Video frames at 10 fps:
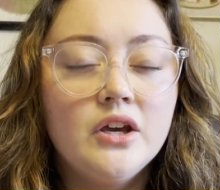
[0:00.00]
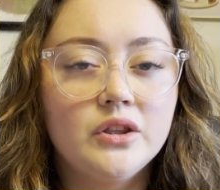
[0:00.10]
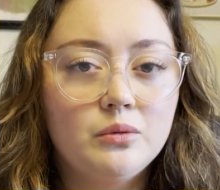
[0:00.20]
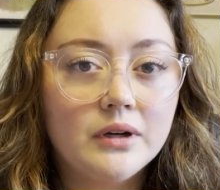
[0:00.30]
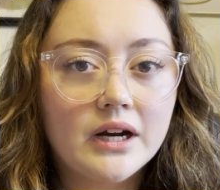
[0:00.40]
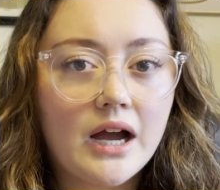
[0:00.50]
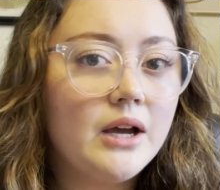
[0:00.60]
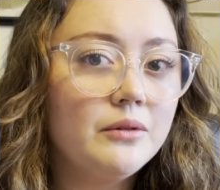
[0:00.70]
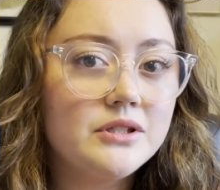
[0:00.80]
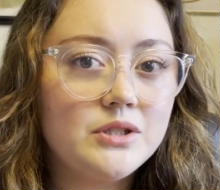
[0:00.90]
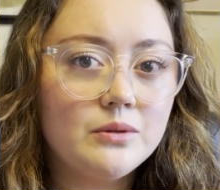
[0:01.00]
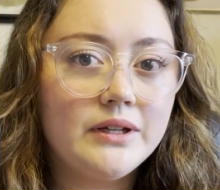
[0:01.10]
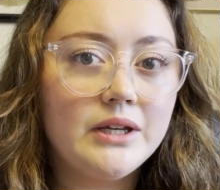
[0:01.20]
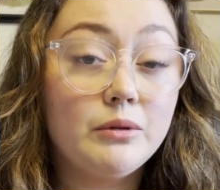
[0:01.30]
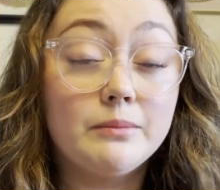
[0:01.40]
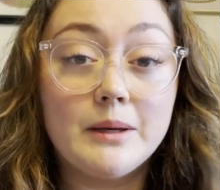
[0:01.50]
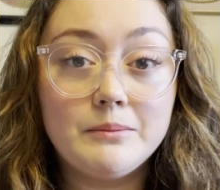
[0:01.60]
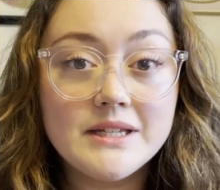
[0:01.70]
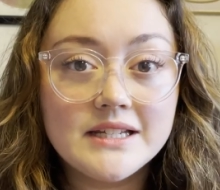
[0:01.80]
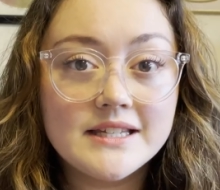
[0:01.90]
the work I was doing with my
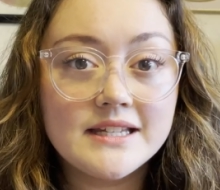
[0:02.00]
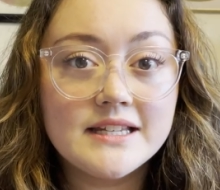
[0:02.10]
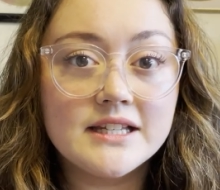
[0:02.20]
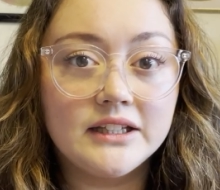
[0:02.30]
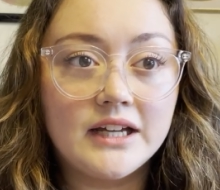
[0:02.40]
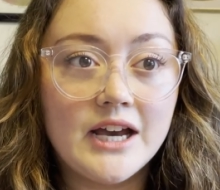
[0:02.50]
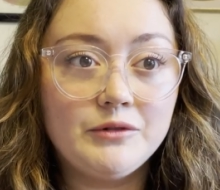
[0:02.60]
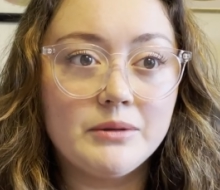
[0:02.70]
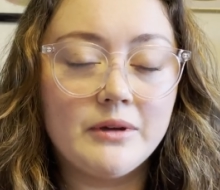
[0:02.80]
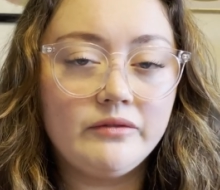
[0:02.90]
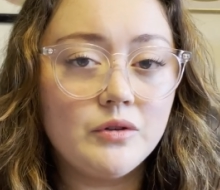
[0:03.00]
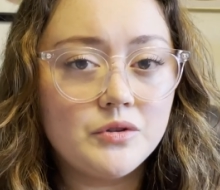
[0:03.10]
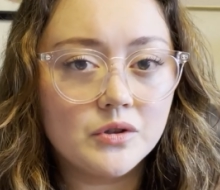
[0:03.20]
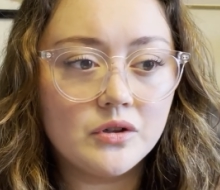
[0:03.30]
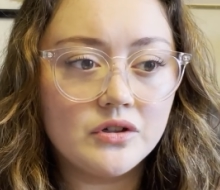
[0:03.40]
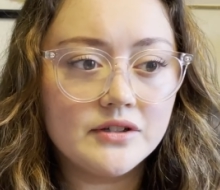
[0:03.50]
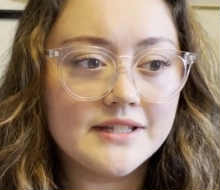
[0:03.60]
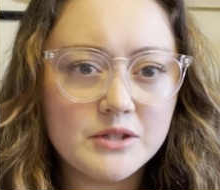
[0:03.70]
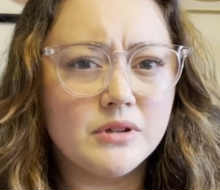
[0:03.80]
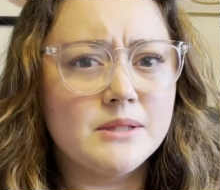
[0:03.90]
businesses aligned with my future goals
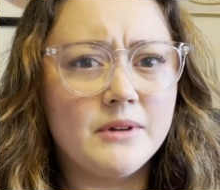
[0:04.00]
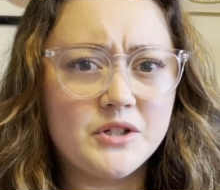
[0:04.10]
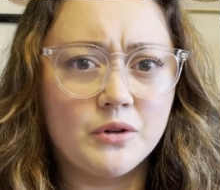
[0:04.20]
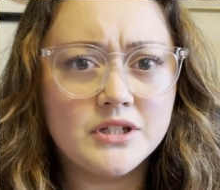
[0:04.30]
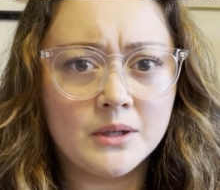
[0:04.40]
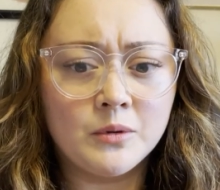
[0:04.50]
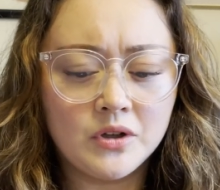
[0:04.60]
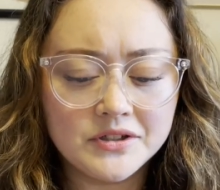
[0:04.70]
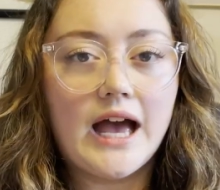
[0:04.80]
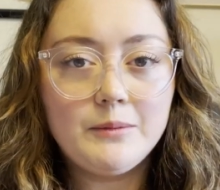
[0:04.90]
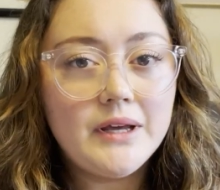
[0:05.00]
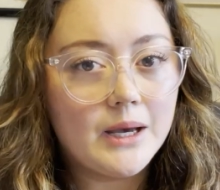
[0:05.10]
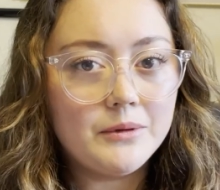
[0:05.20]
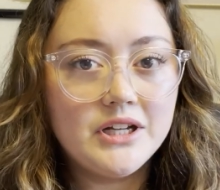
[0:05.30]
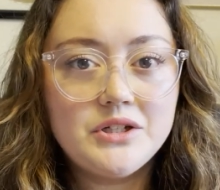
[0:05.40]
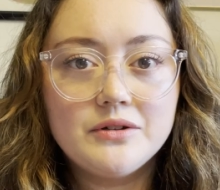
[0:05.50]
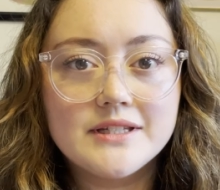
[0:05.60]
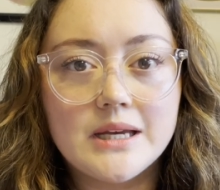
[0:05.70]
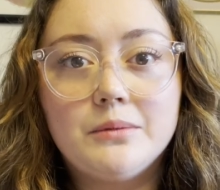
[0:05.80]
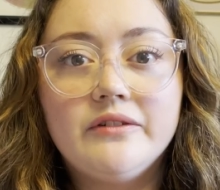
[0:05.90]
as well as my short-term goals. I'd be happy to do a
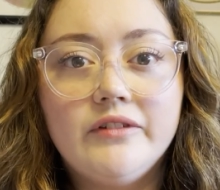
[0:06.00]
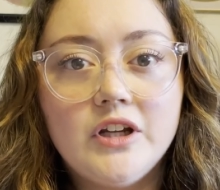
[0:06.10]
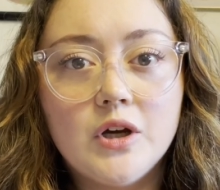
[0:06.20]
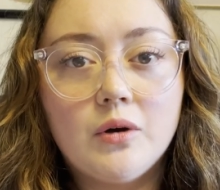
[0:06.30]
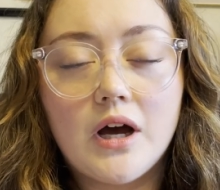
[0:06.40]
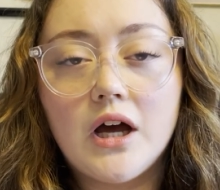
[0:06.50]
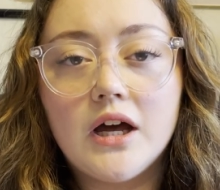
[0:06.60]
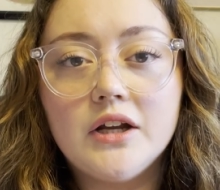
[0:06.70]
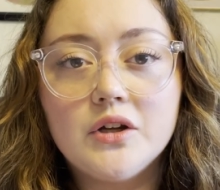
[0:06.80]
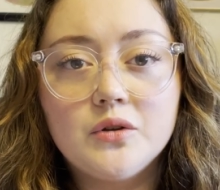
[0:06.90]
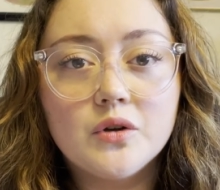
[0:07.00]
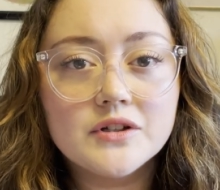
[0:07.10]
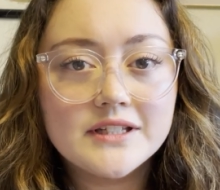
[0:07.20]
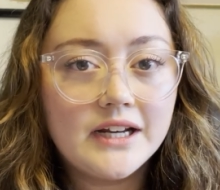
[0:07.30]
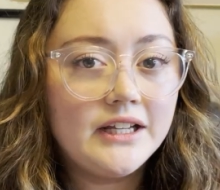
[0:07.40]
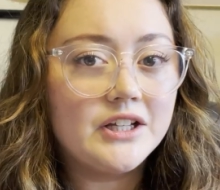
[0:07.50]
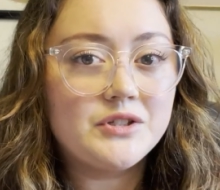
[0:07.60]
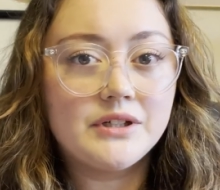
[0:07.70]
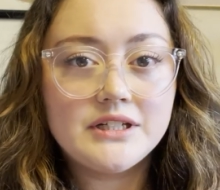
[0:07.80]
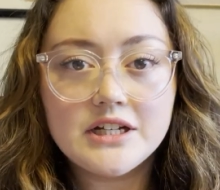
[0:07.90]
separate video on goal setting and
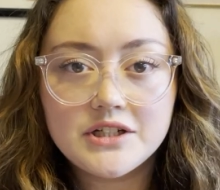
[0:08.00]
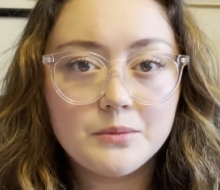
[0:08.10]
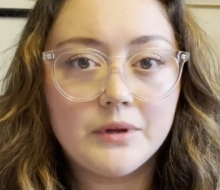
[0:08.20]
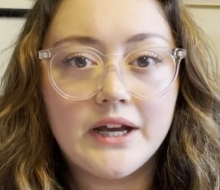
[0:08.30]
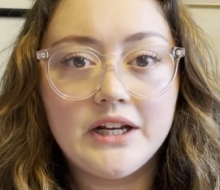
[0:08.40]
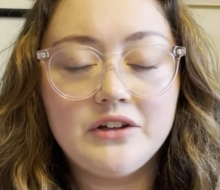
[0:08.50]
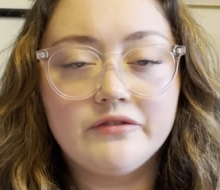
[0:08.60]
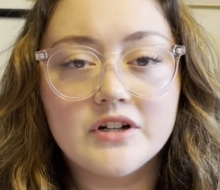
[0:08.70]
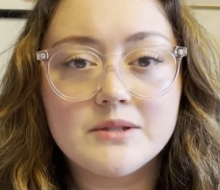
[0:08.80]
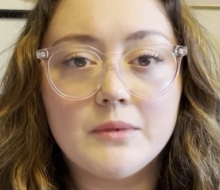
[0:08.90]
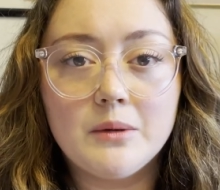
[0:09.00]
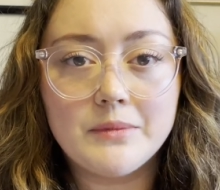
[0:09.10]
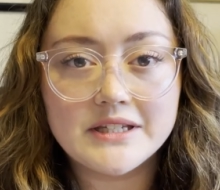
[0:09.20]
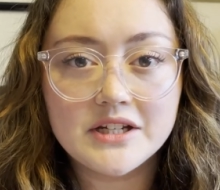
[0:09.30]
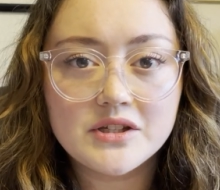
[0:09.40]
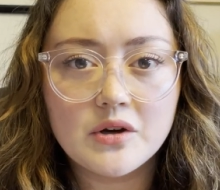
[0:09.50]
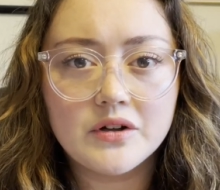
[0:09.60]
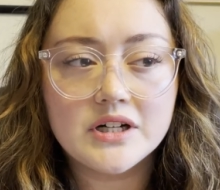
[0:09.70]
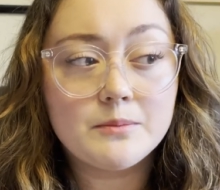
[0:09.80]
strategic planning for small business owners,